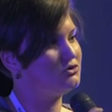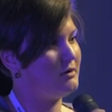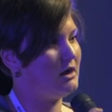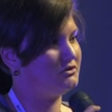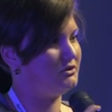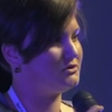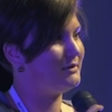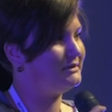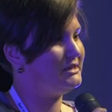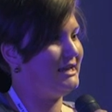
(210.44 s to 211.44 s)
throughout those
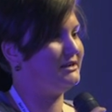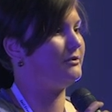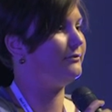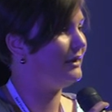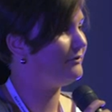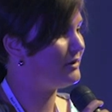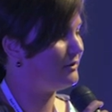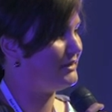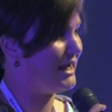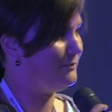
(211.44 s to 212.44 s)
20 years of living
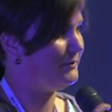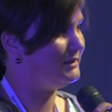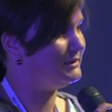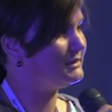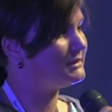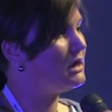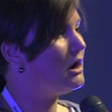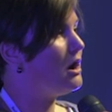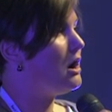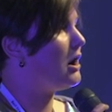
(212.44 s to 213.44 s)
with diabetes
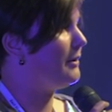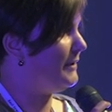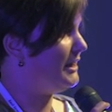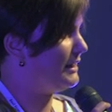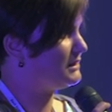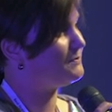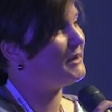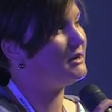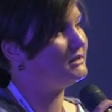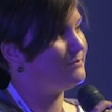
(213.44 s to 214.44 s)
are being
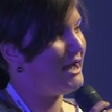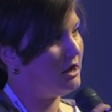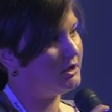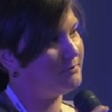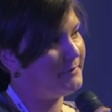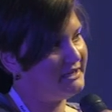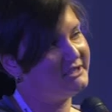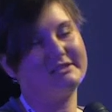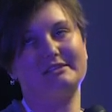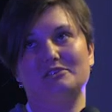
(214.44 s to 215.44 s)
experienced by other patients